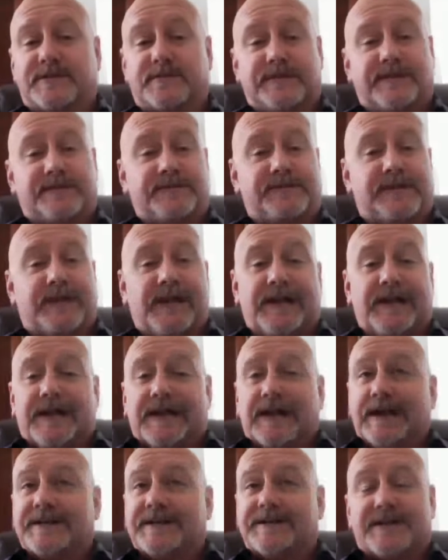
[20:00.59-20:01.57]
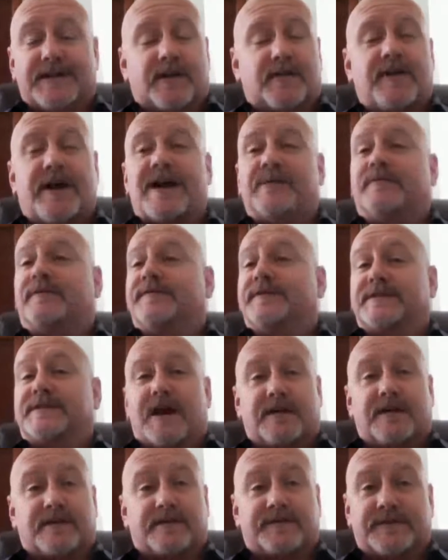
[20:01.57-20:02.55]
Swift is an incredible
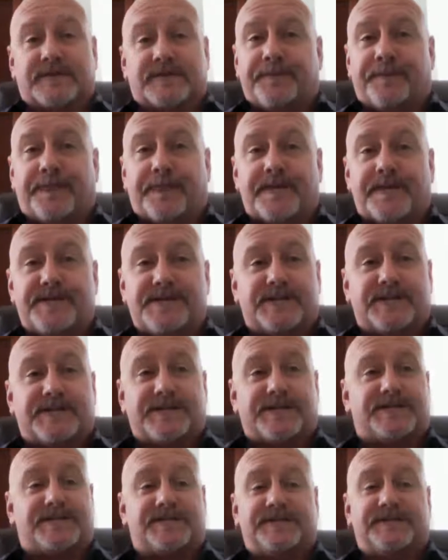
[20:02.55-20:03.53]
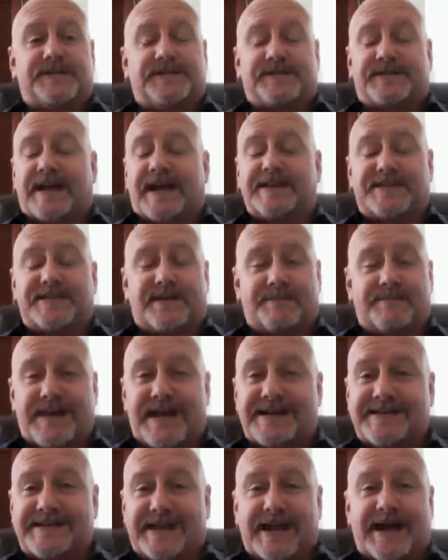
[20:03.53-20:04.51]
photographer. Just has an
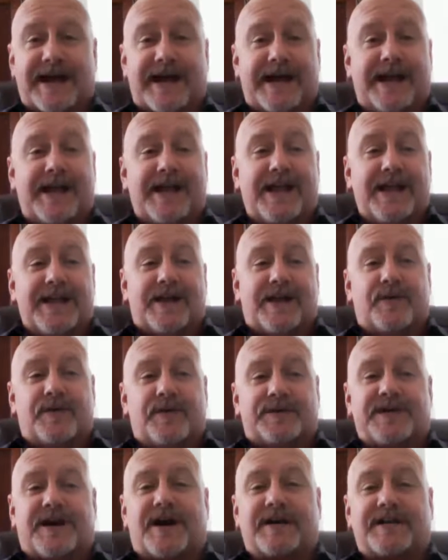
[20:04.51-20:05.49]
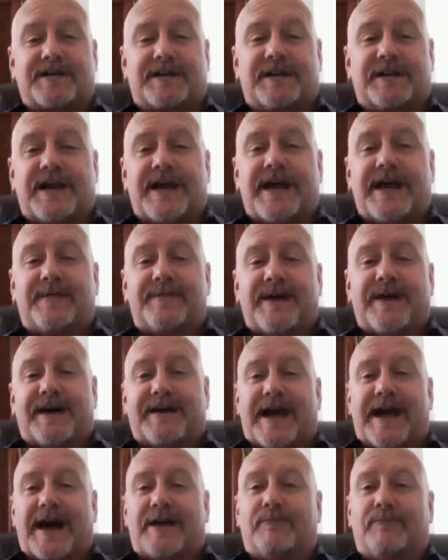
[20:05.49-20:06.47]
amazing eye. And we were talking today
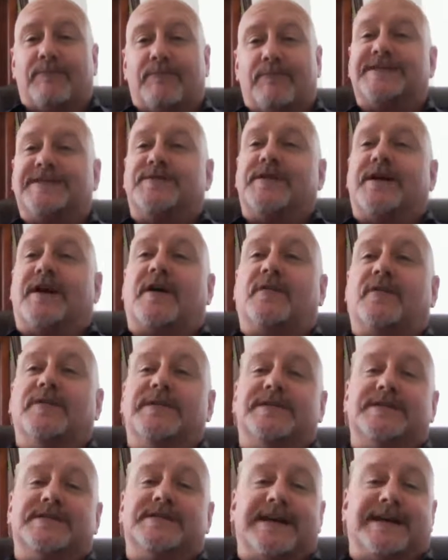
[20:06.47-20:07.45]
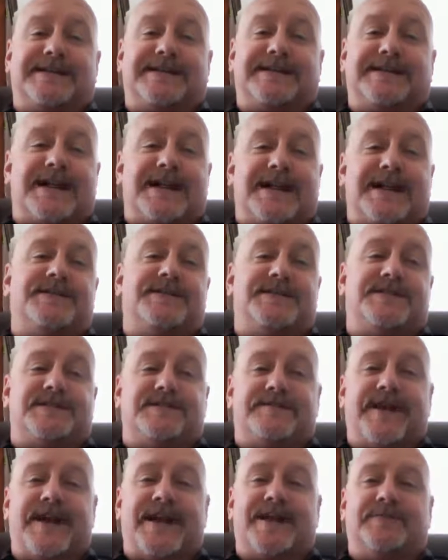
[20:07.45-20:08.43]
about how blessed we are with the technology that's
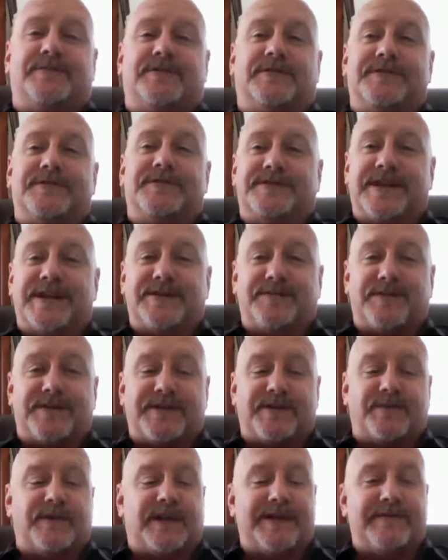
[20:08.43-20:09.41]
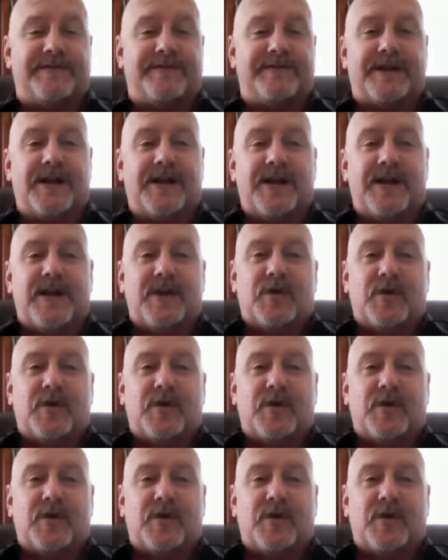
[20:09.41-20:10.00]
available, the century that we live in.